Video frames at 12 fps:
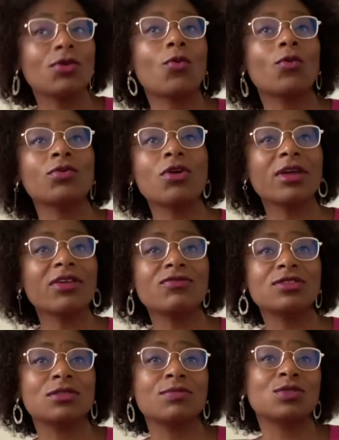not even
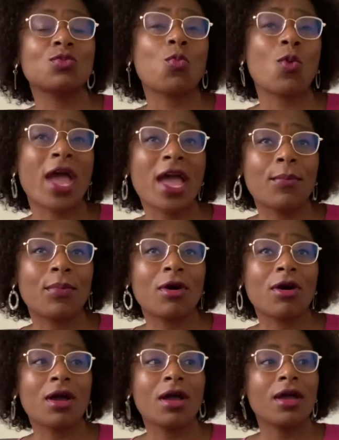so much where,
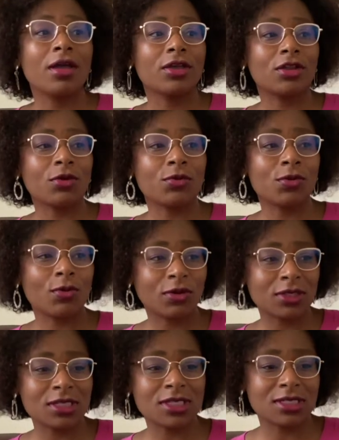but you know, you
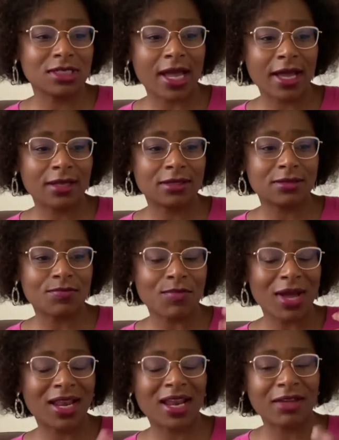understand
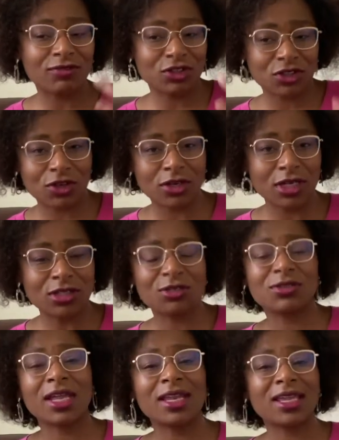my life journey, so
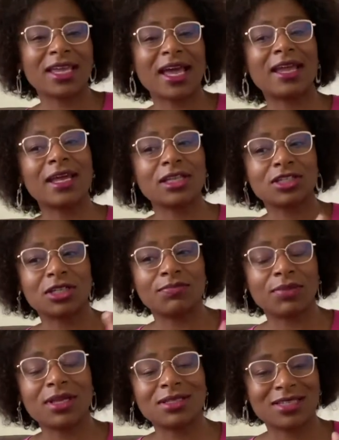that it can actually
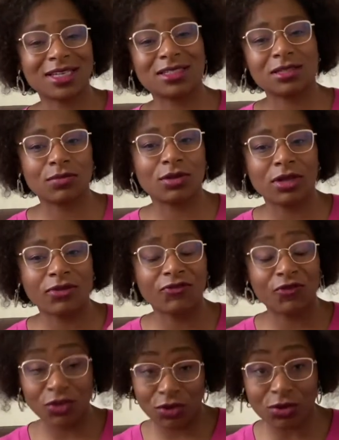be a testimony
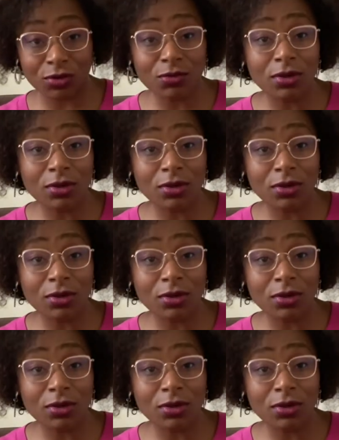for you